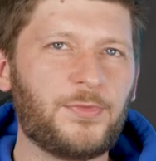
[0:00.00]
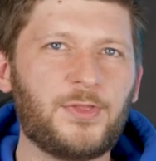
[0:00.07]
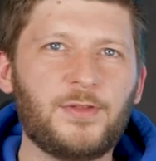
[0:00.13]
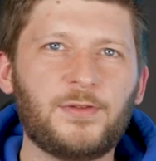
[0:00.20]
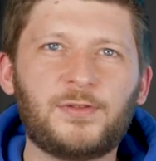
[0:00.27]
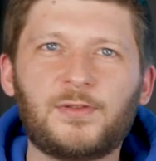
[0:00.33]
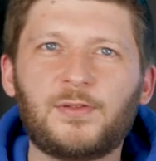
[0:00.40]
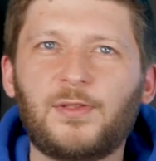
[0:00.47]

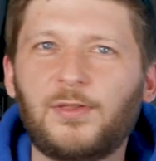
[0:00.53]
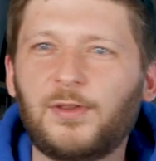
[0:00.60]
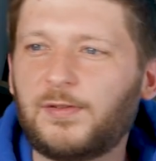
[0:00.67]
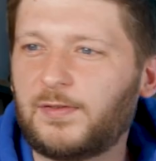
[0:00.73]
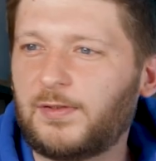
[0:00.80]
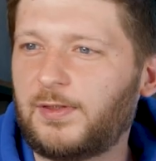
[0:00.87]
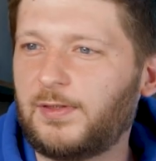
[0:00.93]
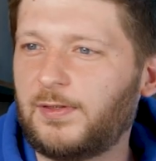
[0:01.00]
This this
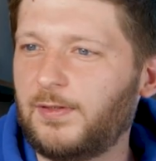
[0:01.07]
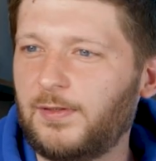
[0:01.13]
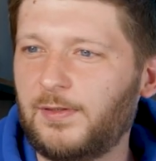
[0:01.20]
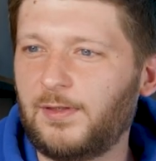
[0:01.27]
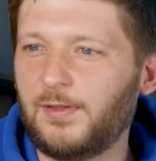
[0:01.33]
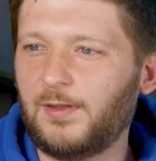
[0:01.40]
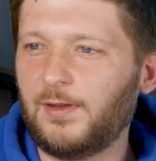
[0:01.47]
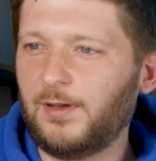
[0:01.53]

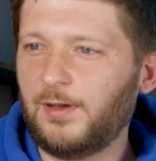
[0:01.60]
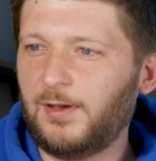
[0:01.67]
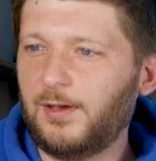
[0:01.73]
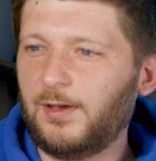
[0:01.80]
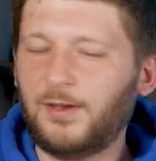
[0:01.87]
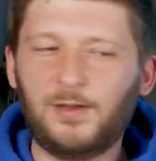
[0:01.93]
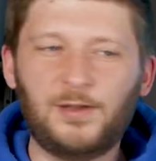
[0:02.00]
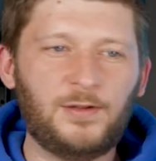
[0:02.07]

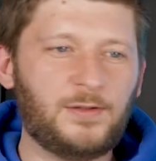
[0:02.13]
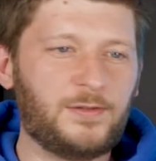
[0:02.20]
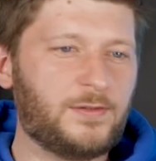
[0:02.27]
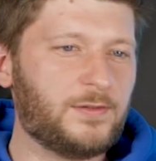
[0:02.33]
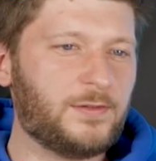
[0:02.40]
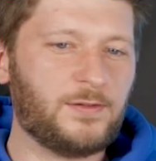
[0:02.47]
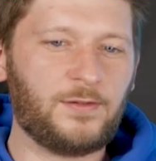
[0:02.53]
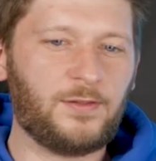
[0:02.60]

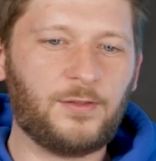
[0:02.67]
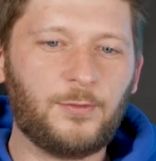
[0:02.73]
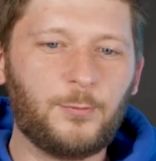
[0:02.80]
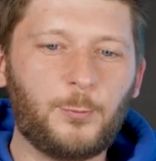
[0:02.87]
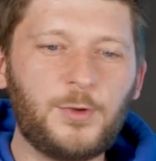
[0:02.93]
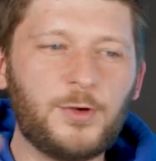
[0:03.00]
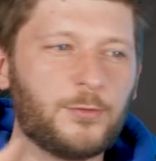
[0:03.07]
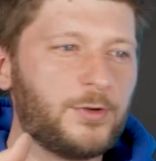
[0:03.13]
is the
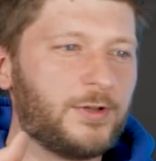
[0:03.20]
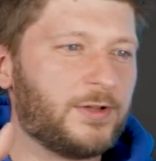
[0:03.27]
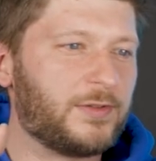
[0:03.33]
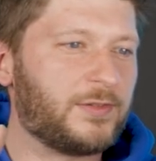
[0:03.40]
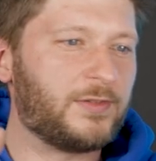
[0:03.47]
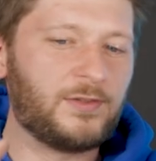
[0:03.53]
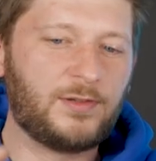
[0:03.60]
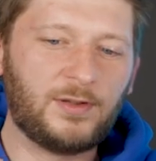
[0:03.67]

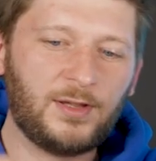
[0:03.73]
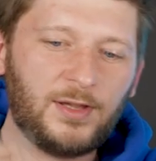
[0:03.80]
weirdest